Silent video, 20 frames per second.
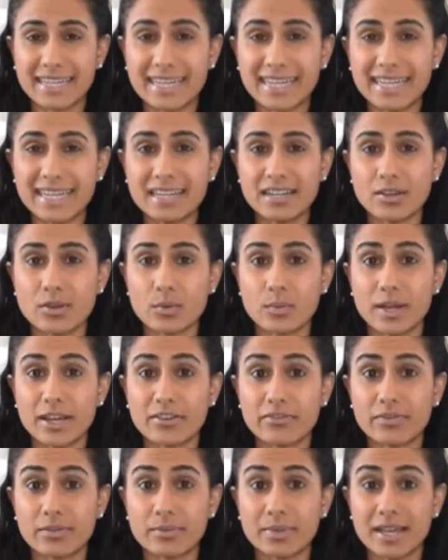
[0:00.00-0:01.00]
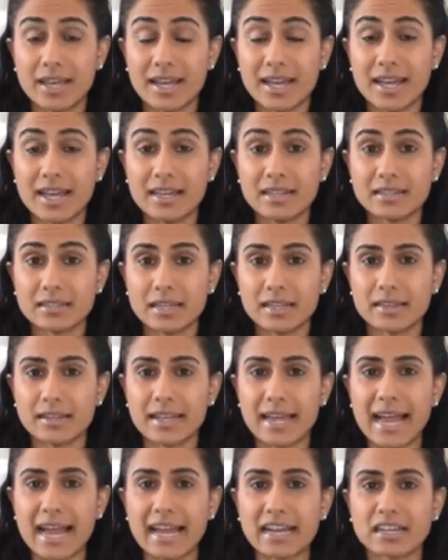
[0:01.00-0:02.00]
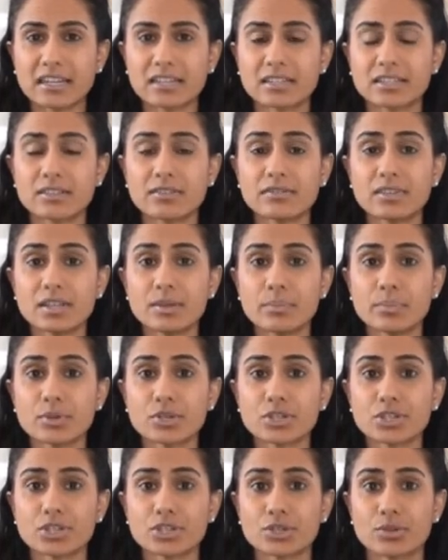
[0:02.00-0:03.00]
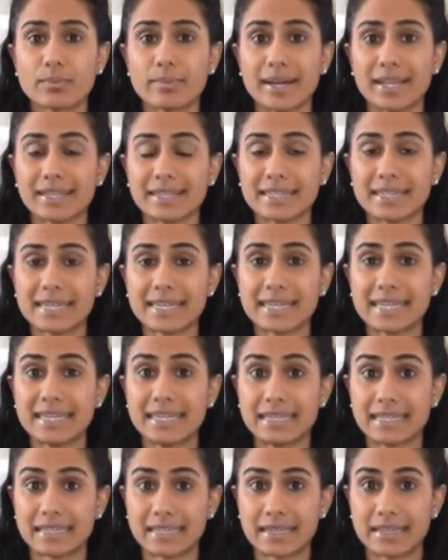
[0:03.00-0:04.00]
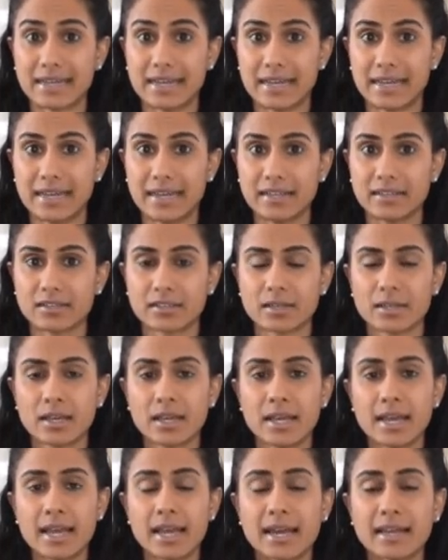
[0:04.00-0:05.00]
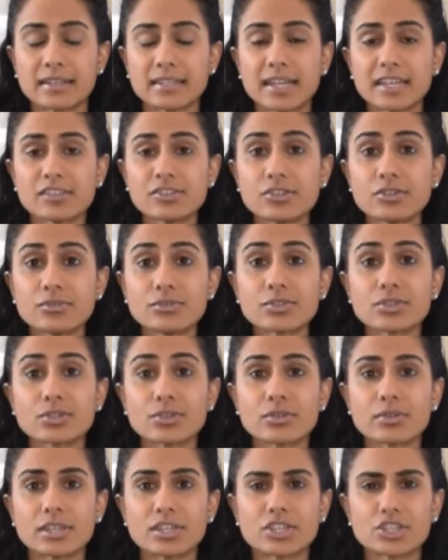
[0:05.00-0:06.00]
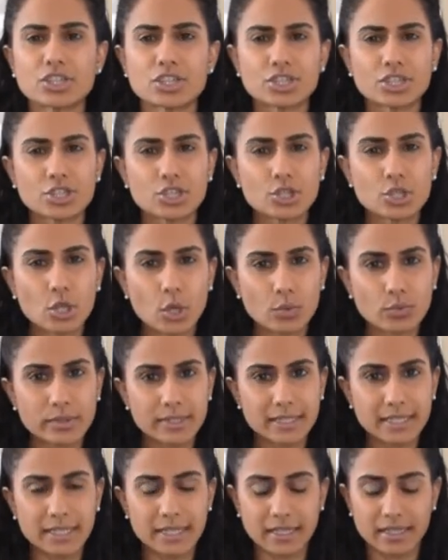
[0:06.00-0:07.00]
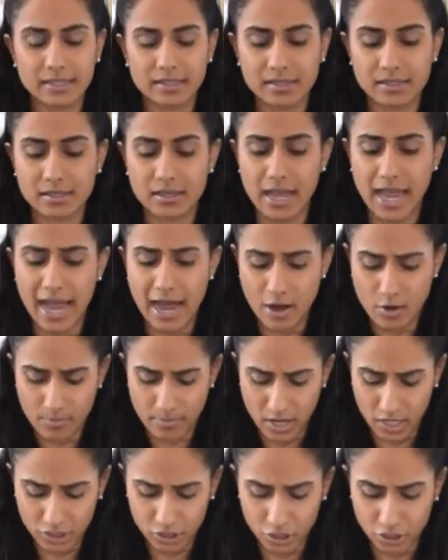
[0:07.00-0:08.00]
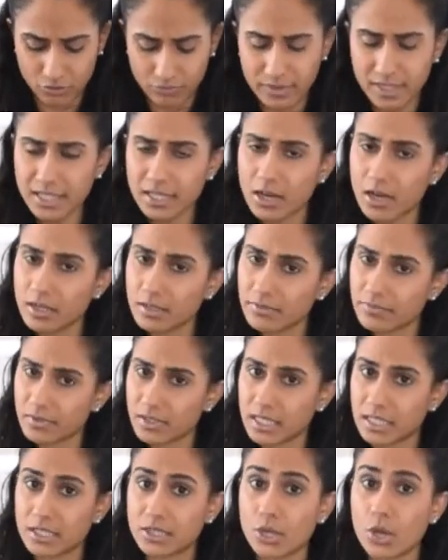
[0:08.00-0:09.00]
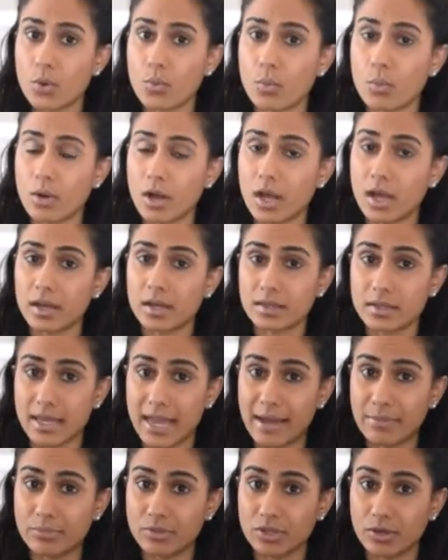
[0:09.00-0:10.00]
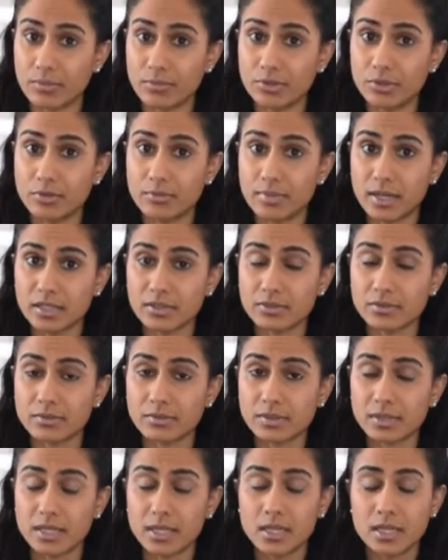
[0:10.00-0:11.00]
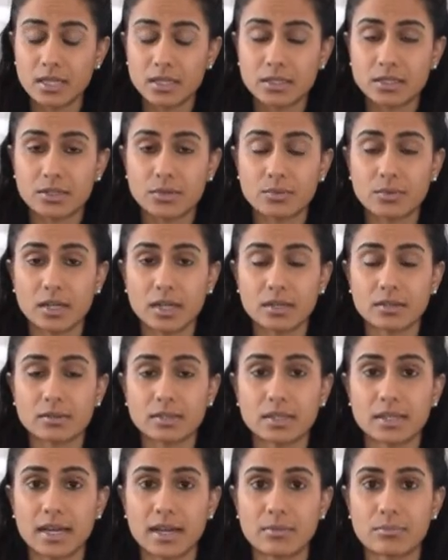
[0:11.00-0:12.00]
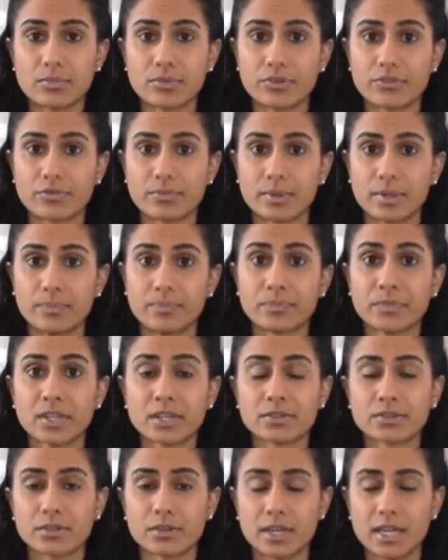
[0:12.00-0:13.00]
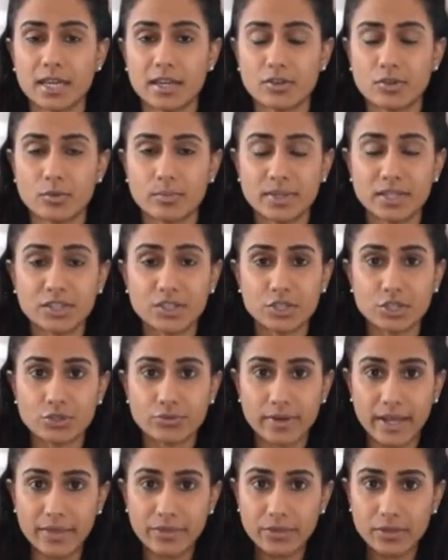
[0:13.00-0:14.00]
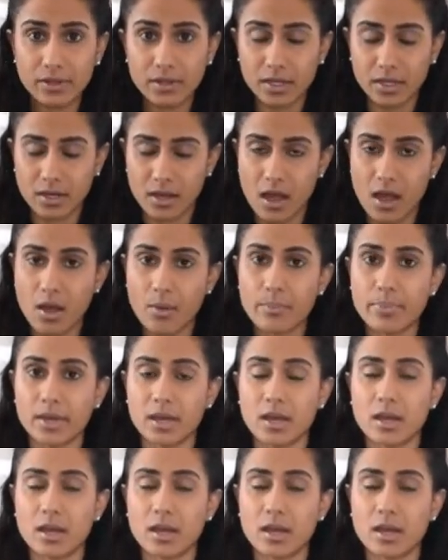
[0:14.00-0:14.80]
in and away from the hand, and then actively push your belly into the hand. And as you do this, just notice how much you really kind of need to work the abdominal muscles to work with that movement. So here you'll be strengthening up